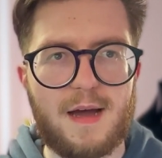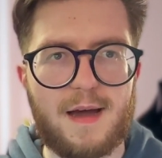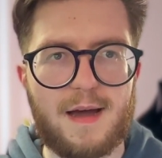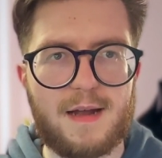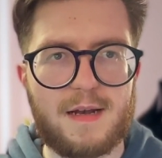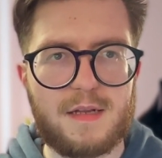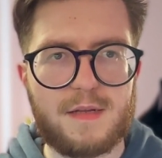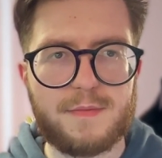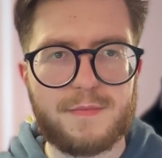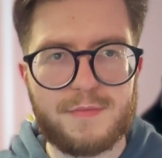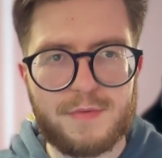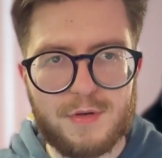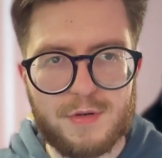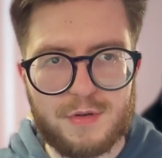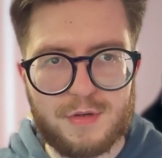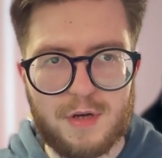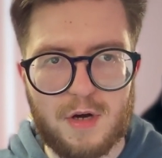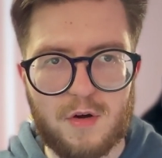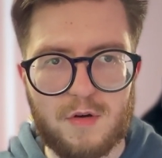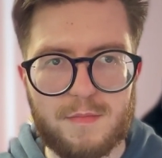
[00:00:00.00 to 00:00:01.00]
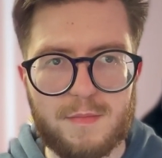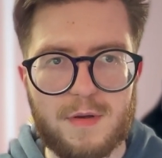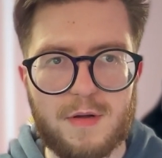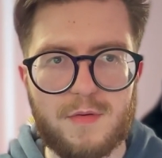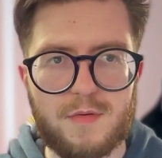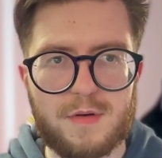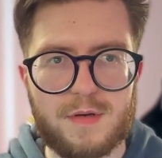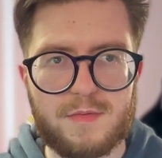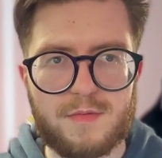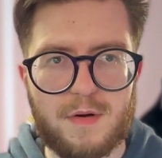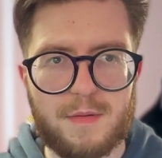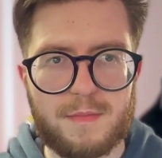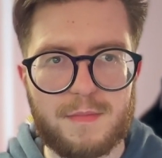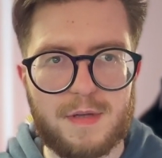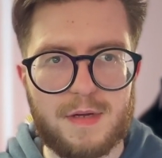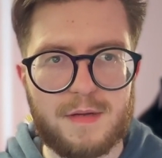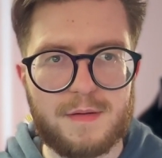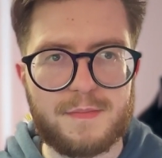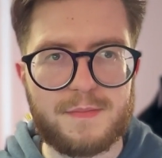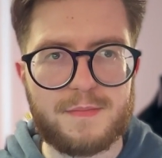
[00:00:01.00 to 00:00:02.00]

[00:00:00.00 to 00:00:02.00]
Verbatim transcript: any future uploads from me.